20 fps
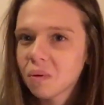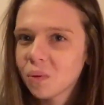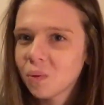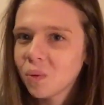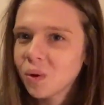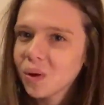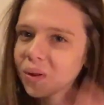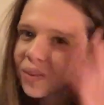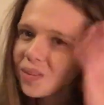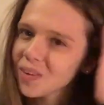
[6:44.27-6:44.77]

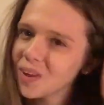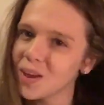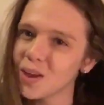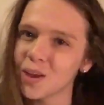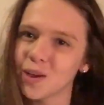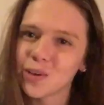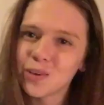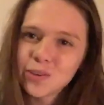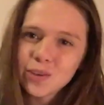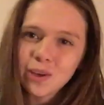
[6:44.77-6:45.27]
what?
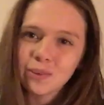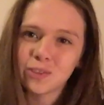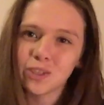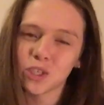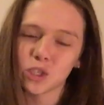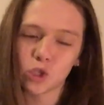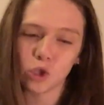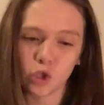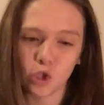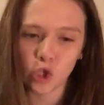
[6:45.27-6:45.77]
So I've
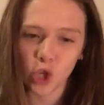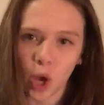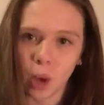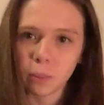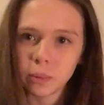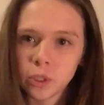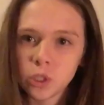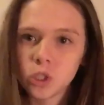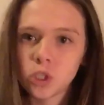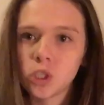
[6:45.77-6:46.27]
just
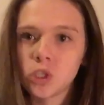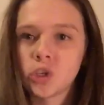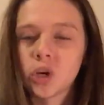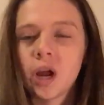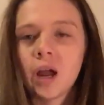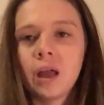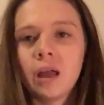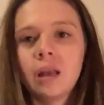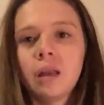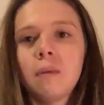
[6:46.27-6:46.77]
stopped to
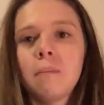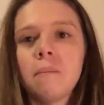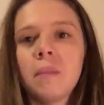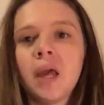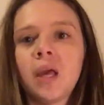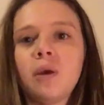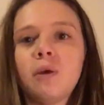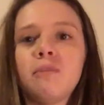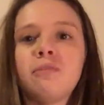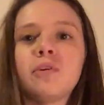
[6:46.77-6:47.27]
try and
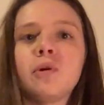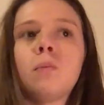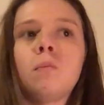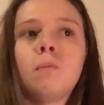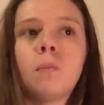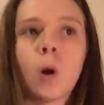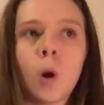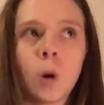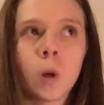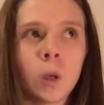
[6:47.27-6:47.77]
make you feel
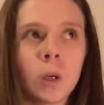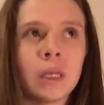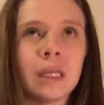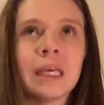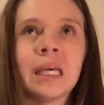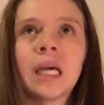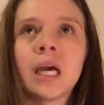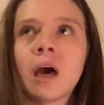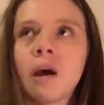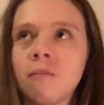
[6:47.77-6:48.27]

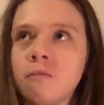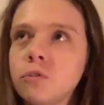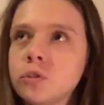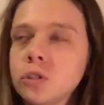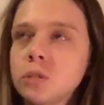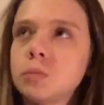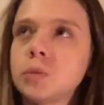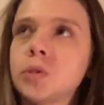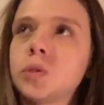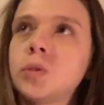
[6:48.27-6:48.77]
morally
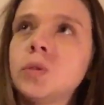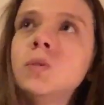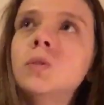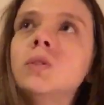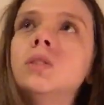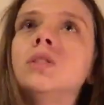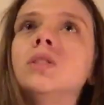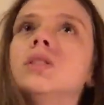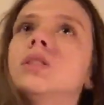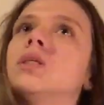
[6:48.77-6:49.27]
comfortable,
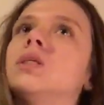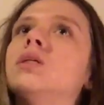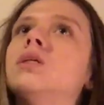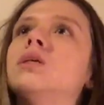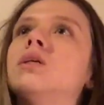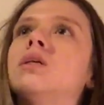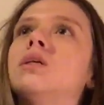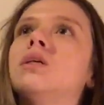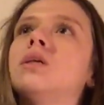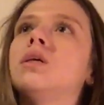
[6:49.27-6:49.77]

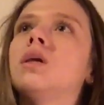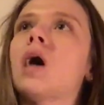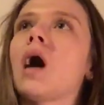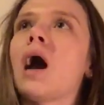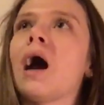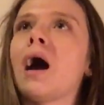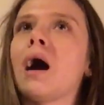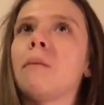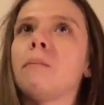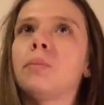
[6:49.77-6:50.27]

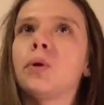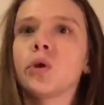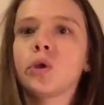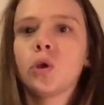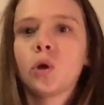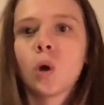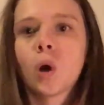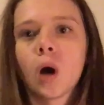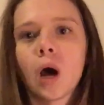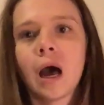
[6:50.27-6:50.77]
put
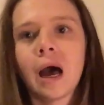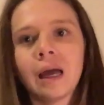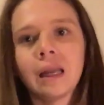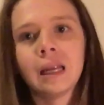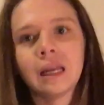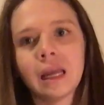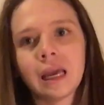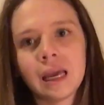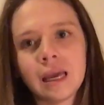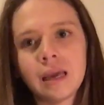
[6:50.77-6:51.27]
your heart
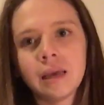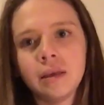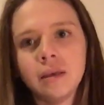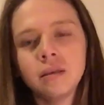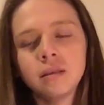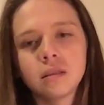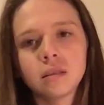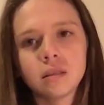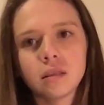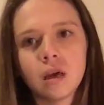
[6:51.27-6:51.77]
at
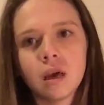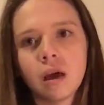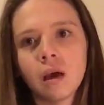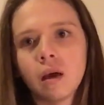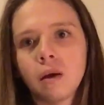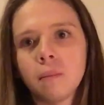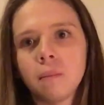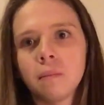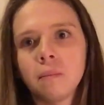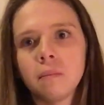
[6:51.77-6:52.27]
ease,
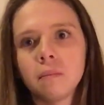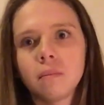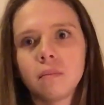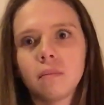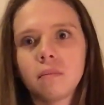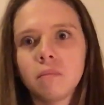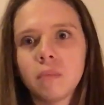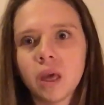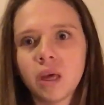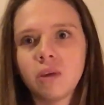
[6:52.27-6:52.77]

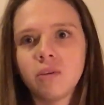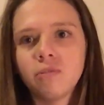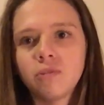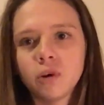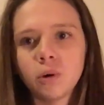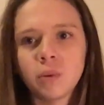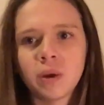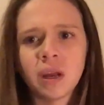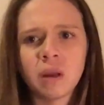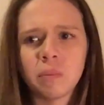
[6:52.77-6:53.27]
make you
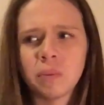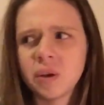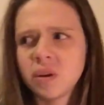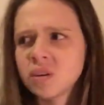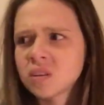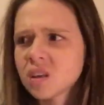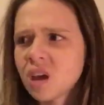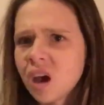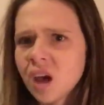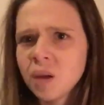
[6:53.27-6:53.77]
feel better.
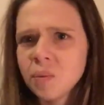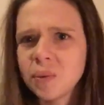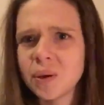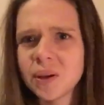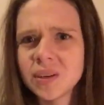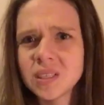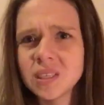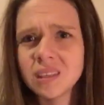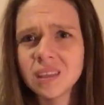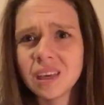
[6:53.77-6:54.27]
Because I
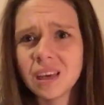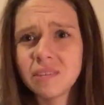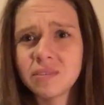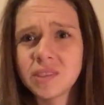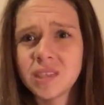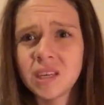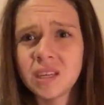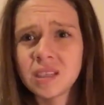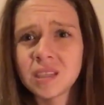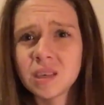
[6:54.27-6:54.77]
personally have
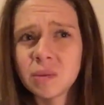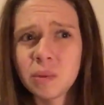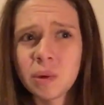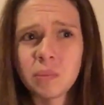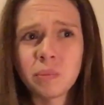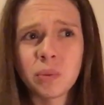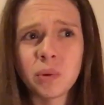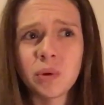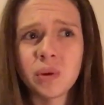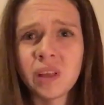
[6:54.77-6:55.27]
seen
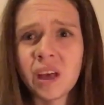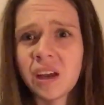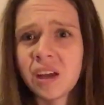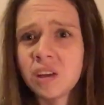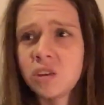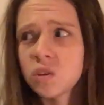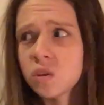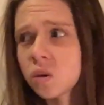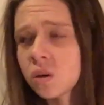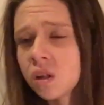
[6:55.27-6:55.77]
someone put like
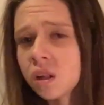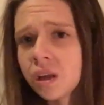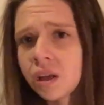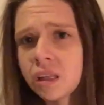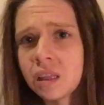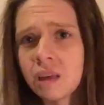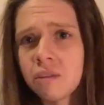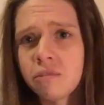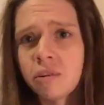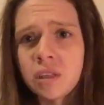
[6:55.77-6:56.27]
a toddler
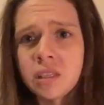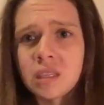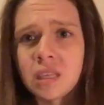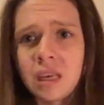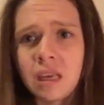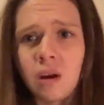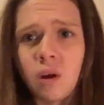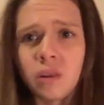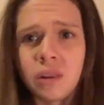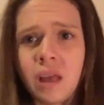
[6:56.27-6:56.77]
in their front
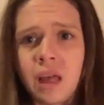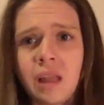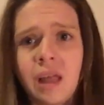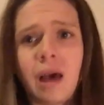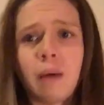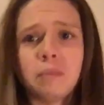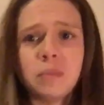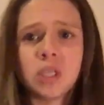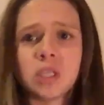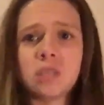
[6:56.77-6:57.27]
seat on their
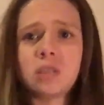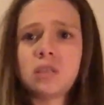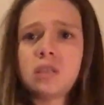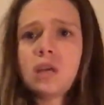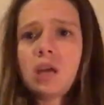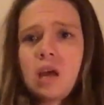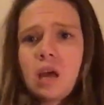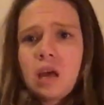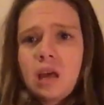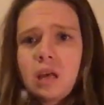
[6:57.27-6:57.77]
lap, just,
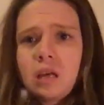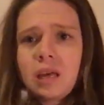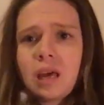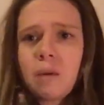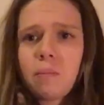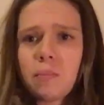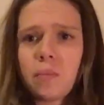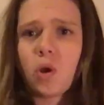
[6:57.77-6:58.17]
yep,